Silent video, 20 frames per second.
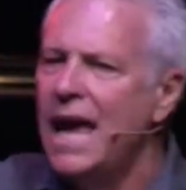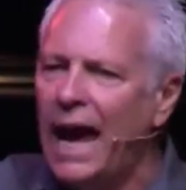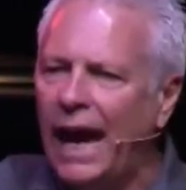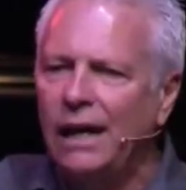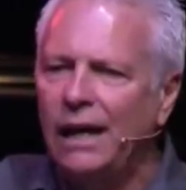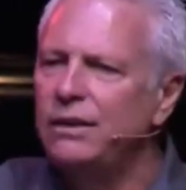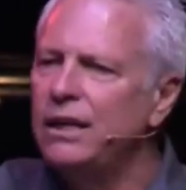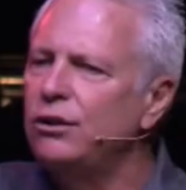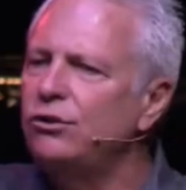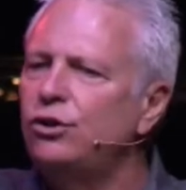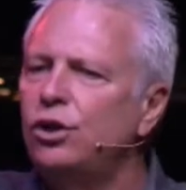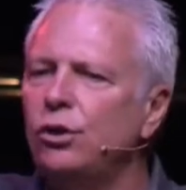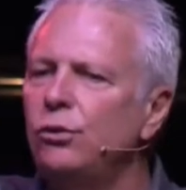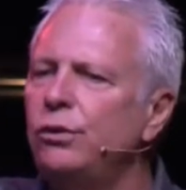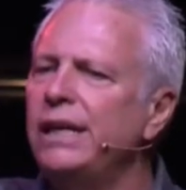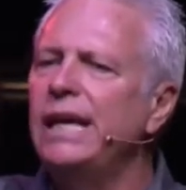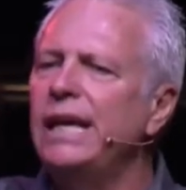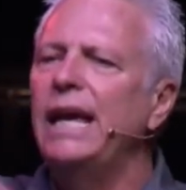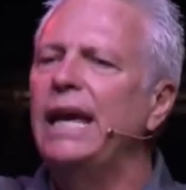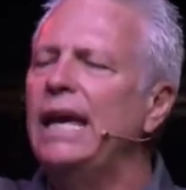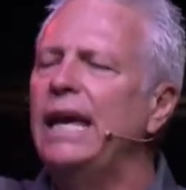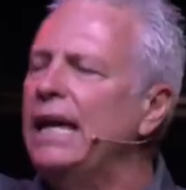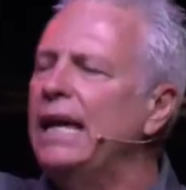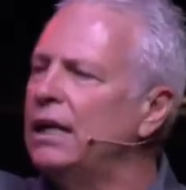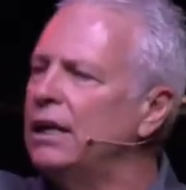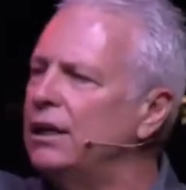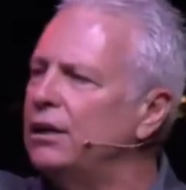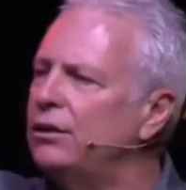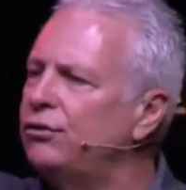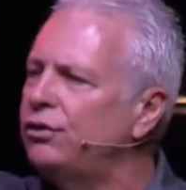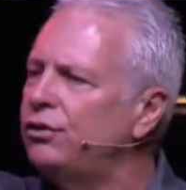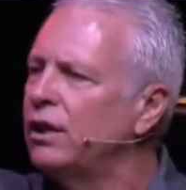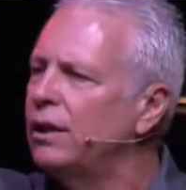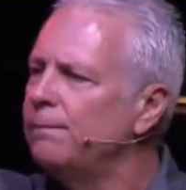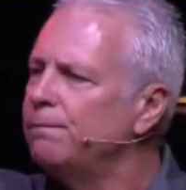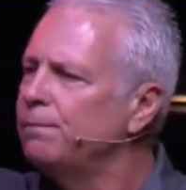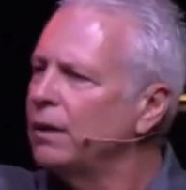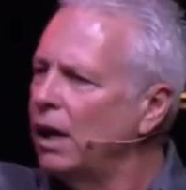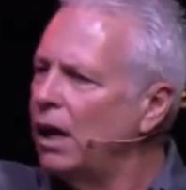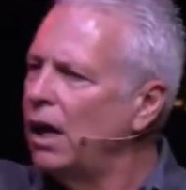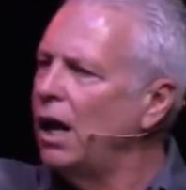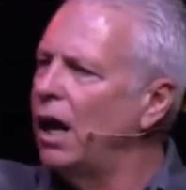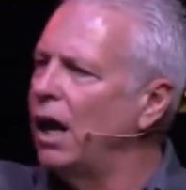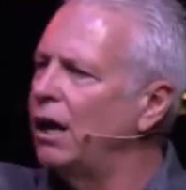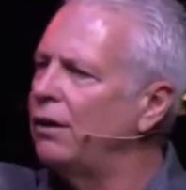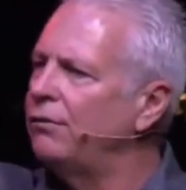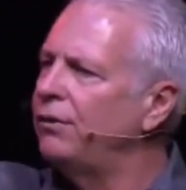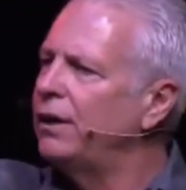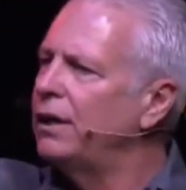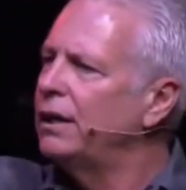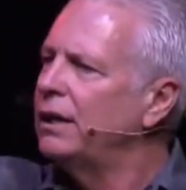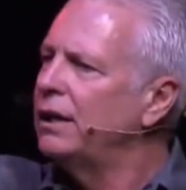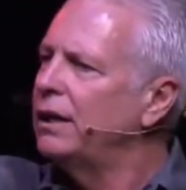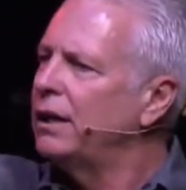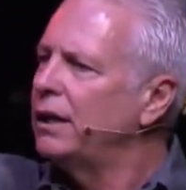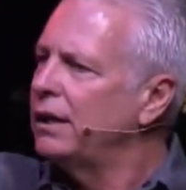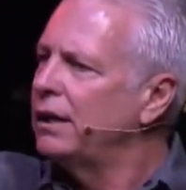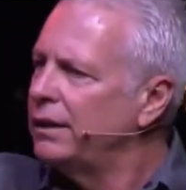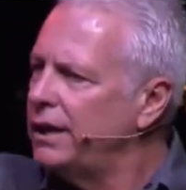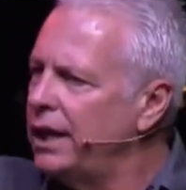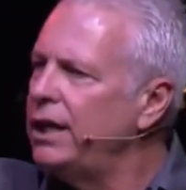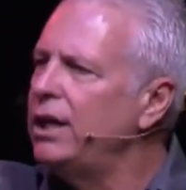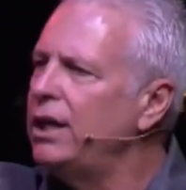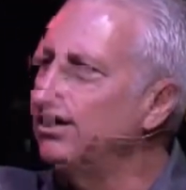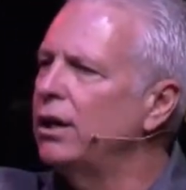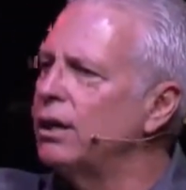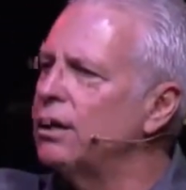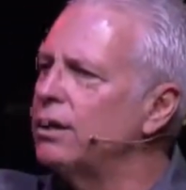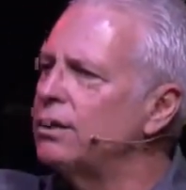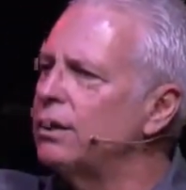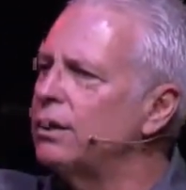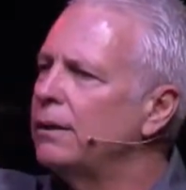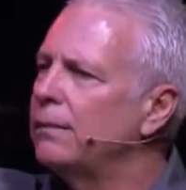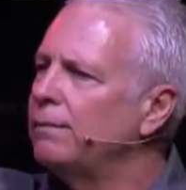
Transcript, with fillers: and then to the ends of the earth.